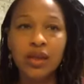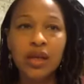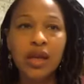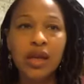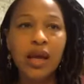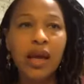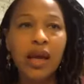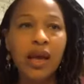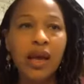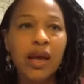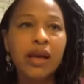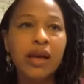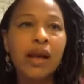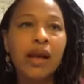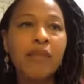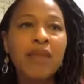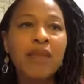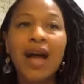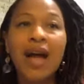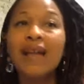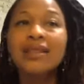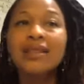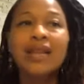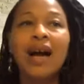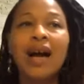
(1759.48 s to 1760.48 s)
And I'm
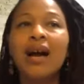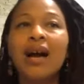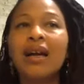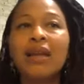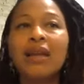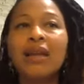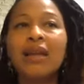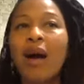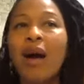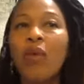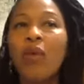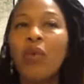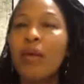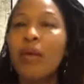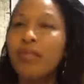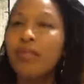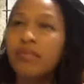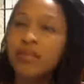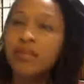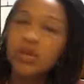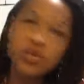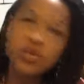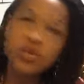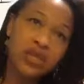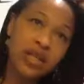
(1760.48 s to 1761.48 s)
not talking about what
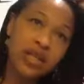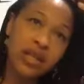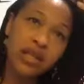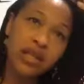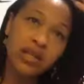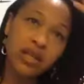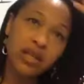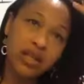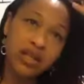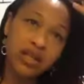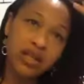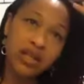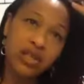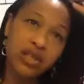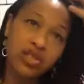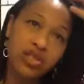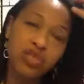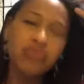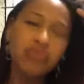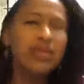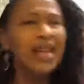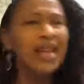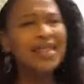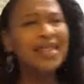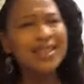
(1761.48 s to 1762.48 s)
music you're listening
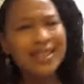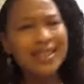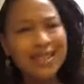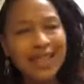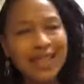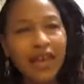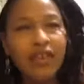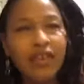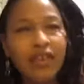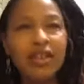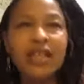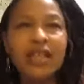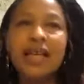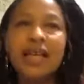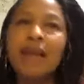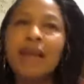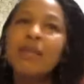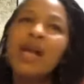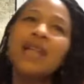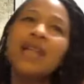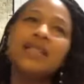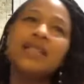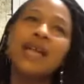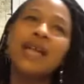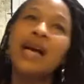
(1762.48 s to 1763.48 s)
to necessarily. I'm
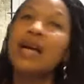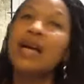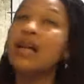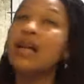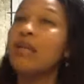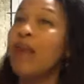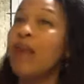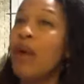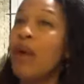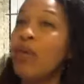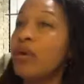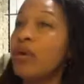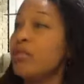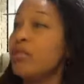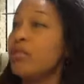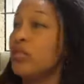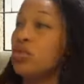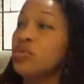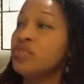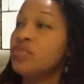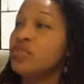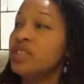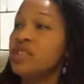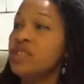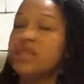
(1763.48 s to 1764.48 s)
not talking about what
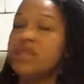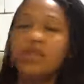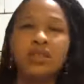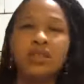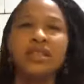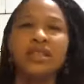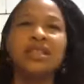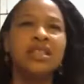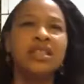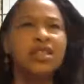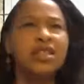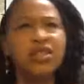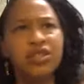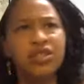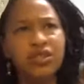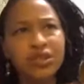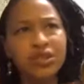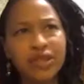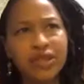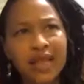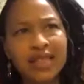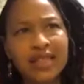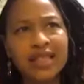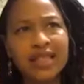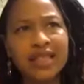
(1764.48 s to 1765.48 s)
movies you're listening to
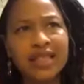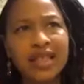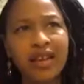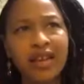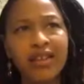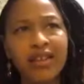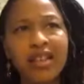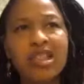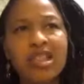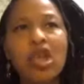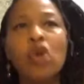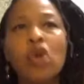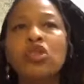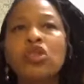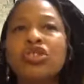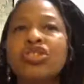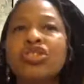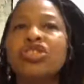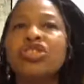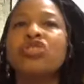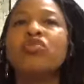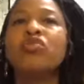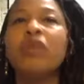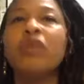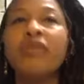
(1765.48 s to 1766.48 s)
necessarily. Those are
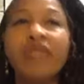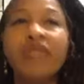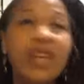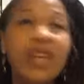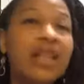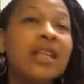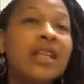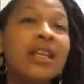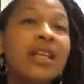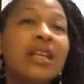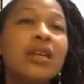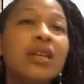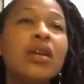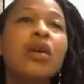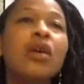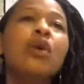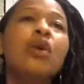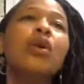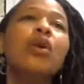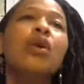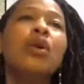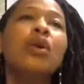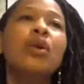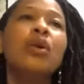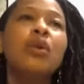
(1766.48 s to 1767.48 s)
just revealing
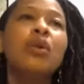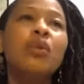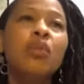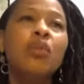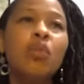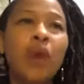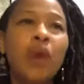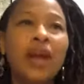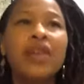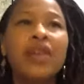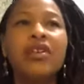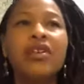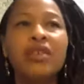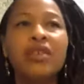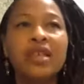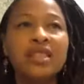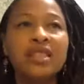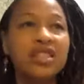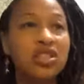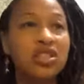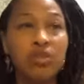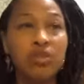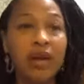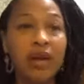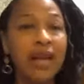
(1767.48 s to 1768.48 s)
what you're
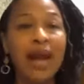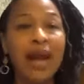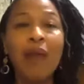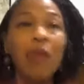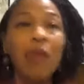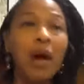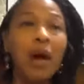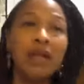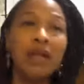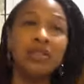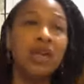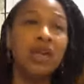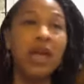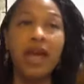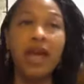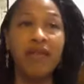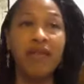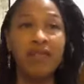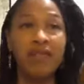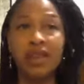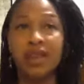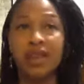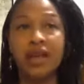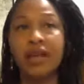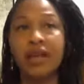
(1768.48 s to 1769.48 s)
listening to. And I watch
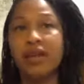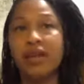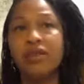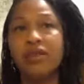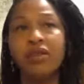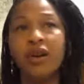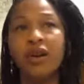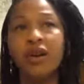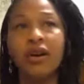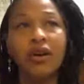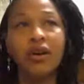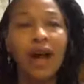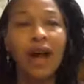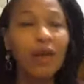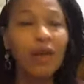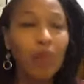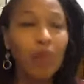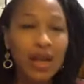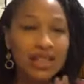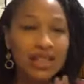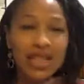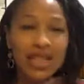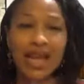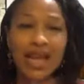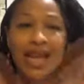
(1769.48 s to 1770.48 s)
everything, I
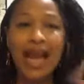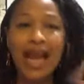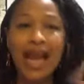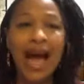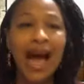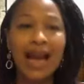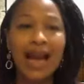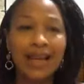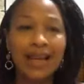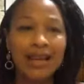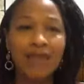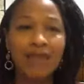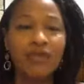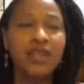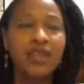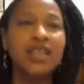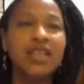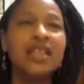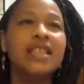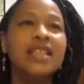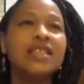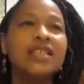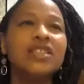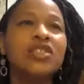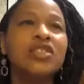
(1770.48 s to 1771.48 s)
watch a lot of different things.